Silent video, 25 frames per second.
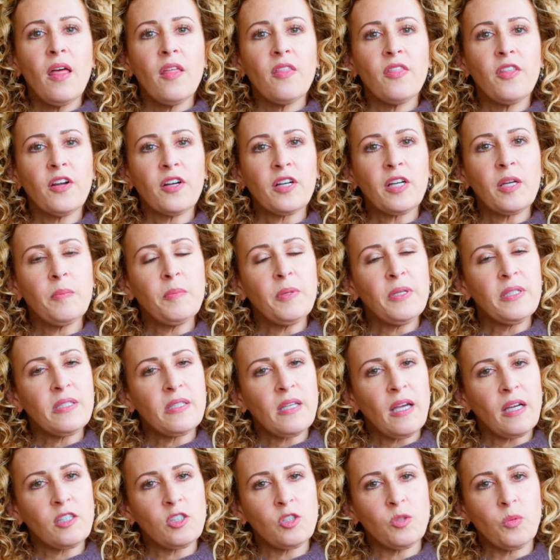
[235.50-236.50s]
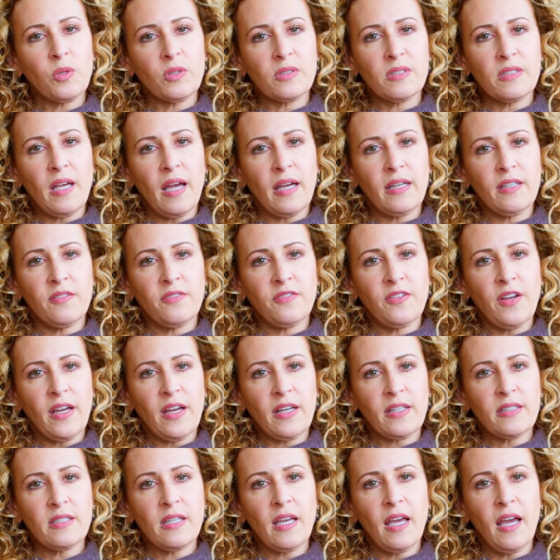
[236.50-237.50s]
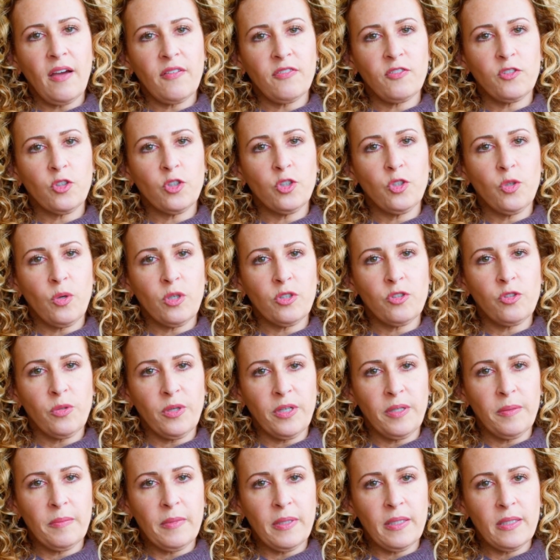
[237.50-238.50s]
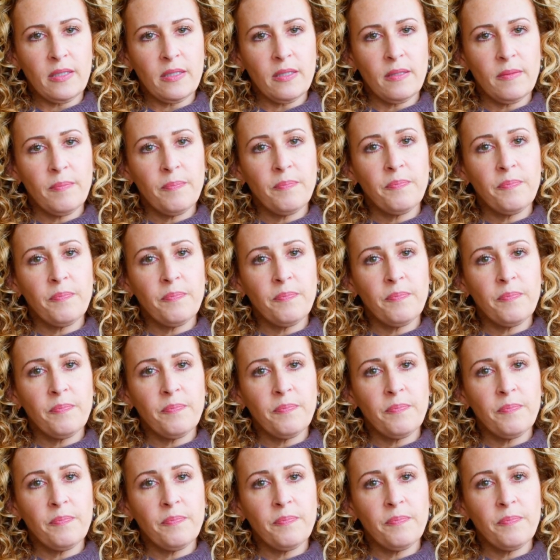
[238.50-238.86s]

There can be sexual side effects after your treatment.